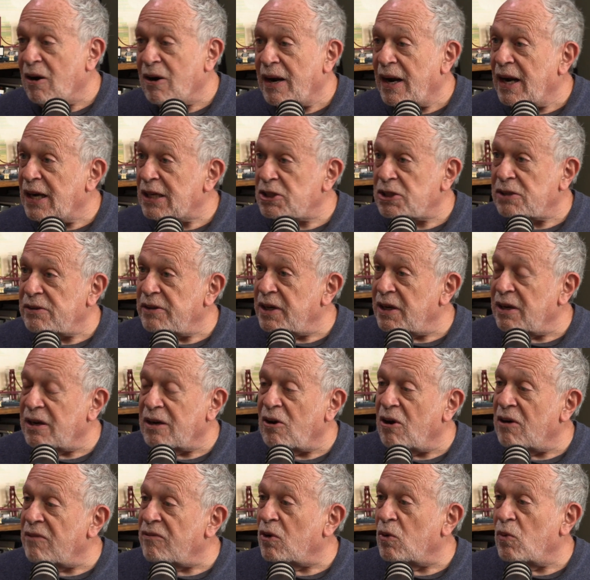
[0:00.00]
are actually
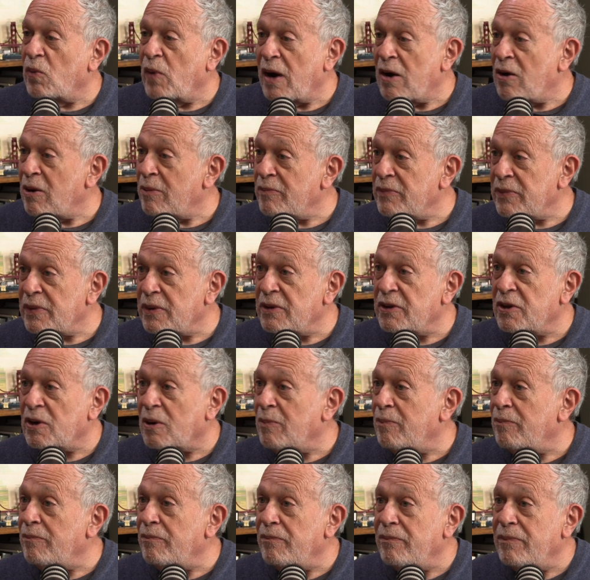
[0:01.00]
going to overwhelm
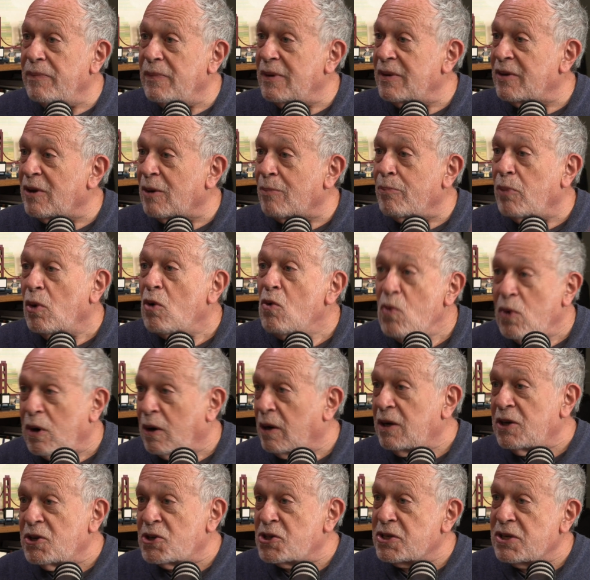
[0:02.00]
their
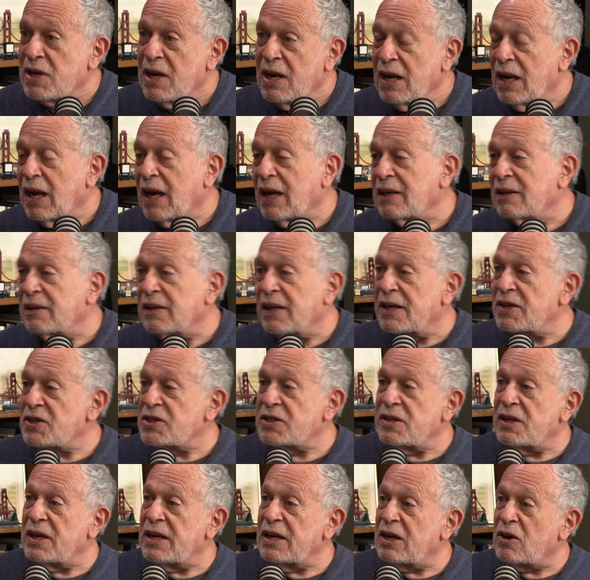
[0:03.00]
bulwarks
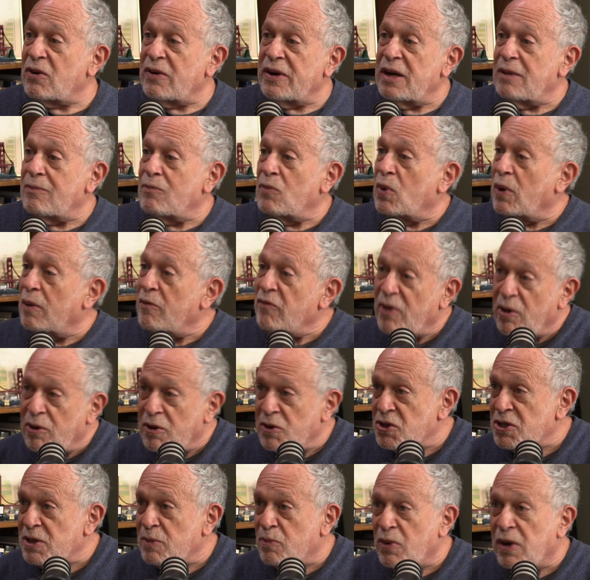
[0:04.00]
unless they create more
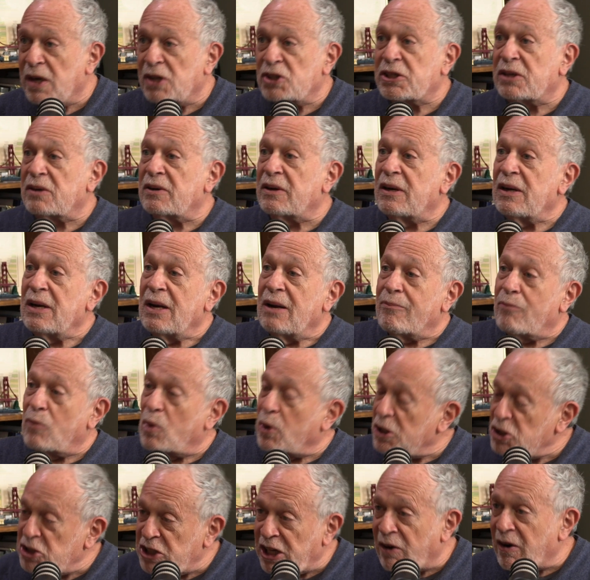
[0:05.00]
voter suppression,
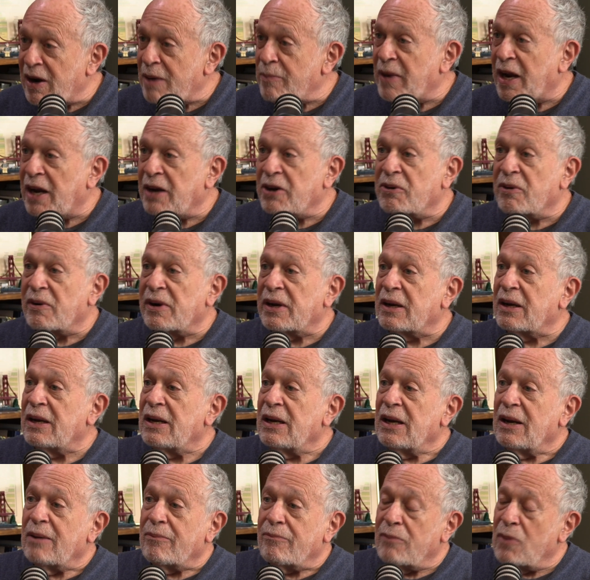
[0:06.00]
more gerrymandering,
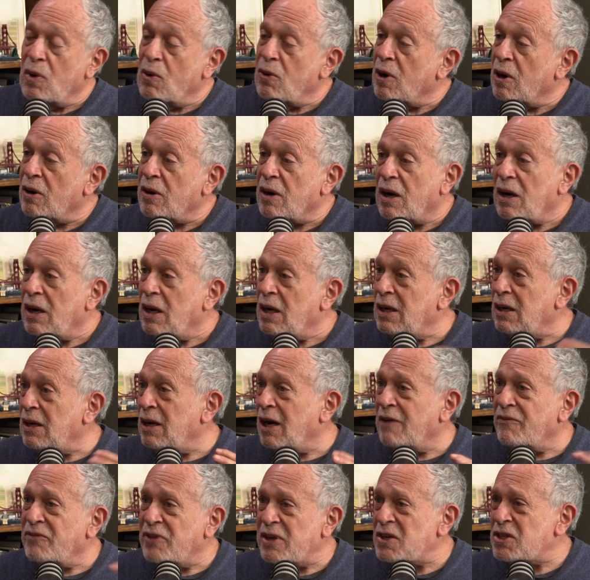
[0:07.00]
more
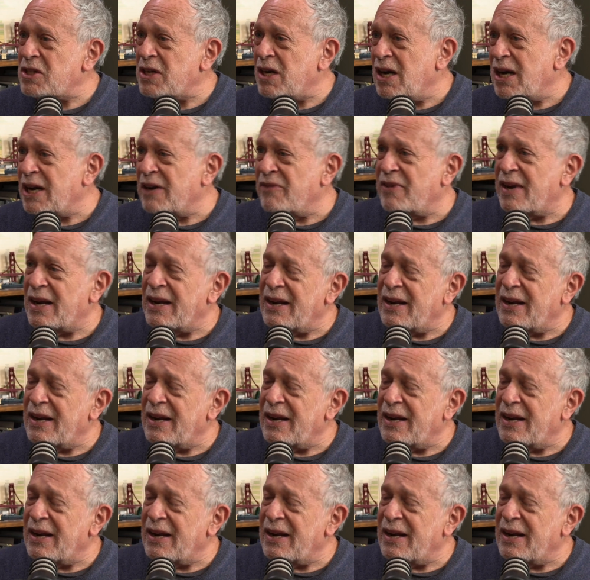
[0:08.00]
of this kind of